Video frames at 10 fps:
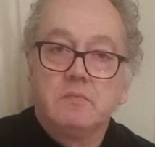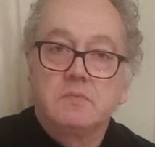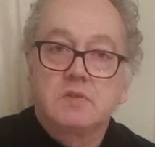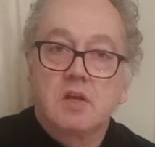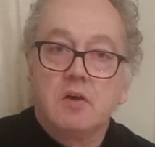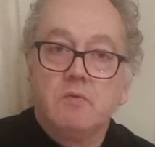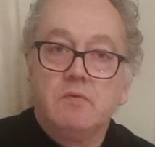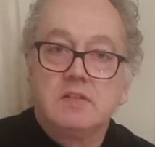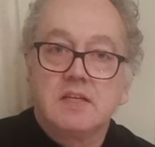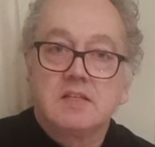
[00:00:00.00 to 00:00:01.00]
So
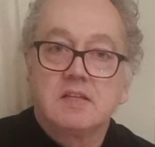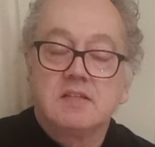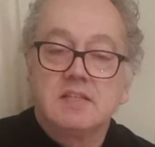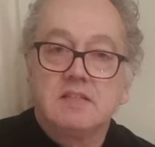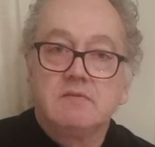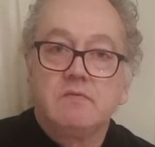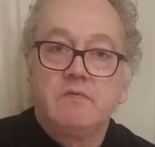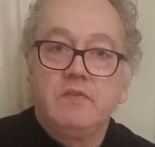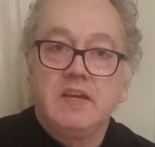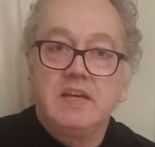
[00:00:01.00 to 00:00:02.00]
resistance is
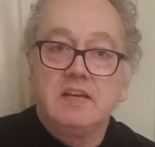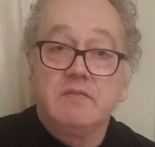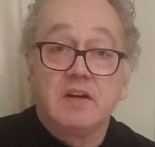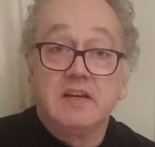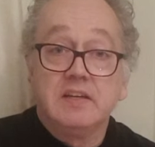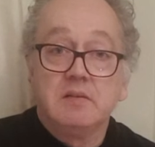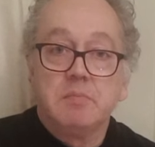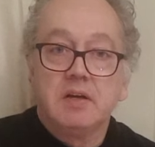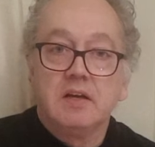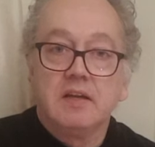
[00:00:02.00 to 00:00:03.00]
V divided
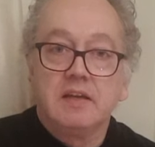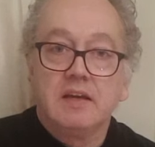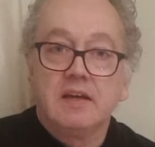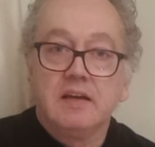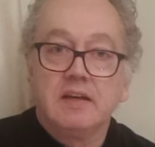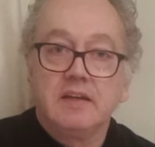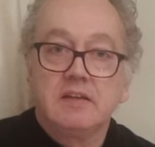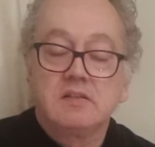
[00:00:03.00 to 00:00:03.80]
by I,